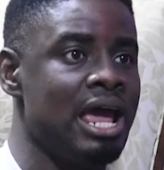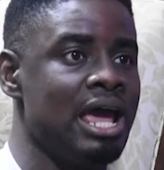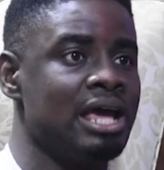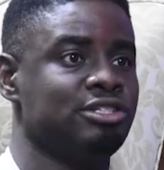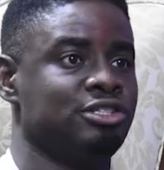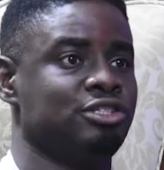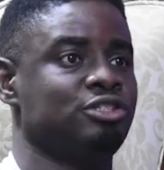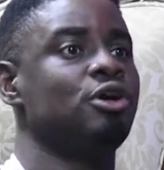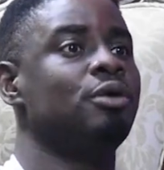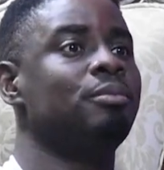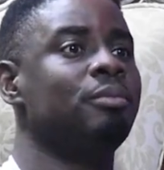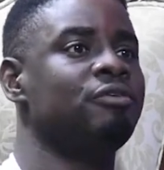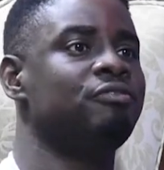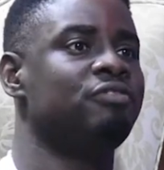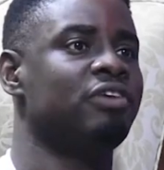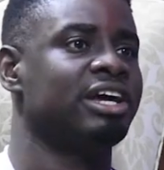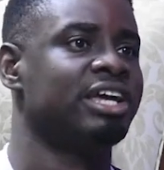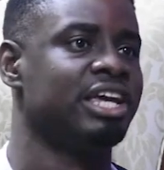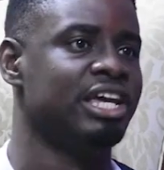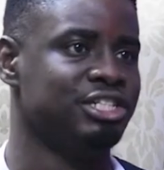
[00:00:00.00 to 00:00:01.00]
summer
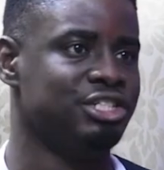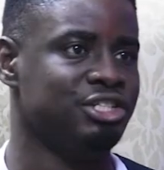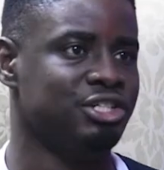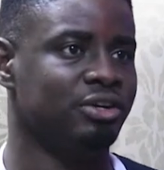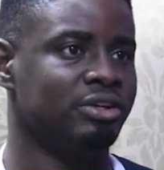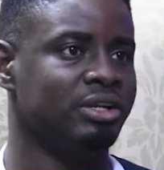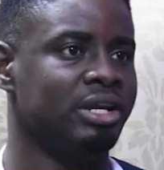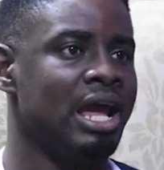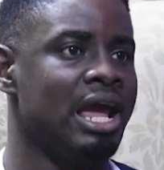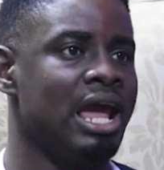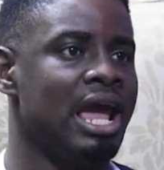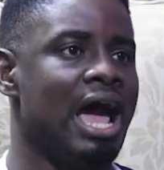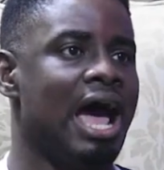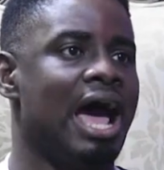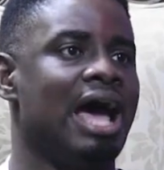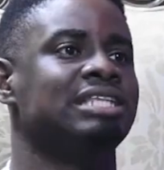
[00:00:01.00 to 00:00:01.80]
vacation mm-hmm.